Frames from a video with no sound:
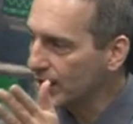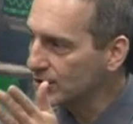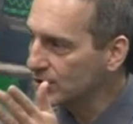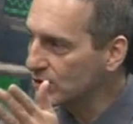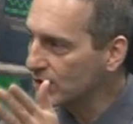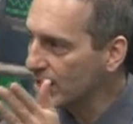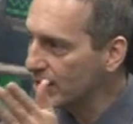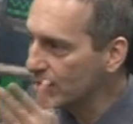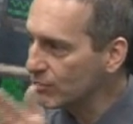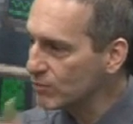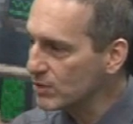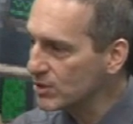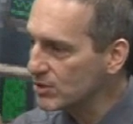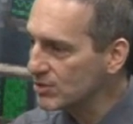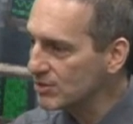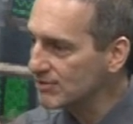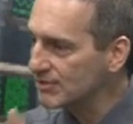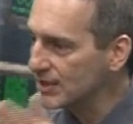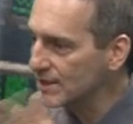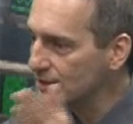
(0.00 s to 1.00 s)
gotta really
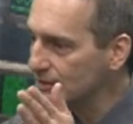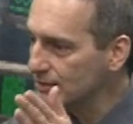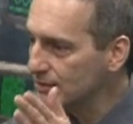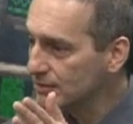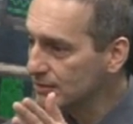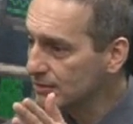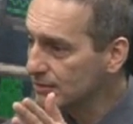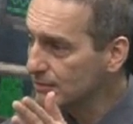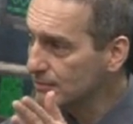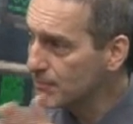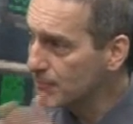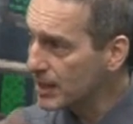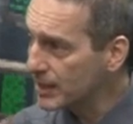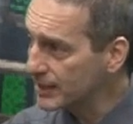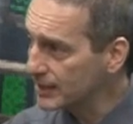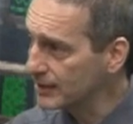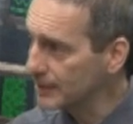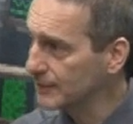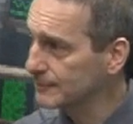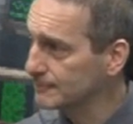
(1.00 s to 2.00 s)
think money.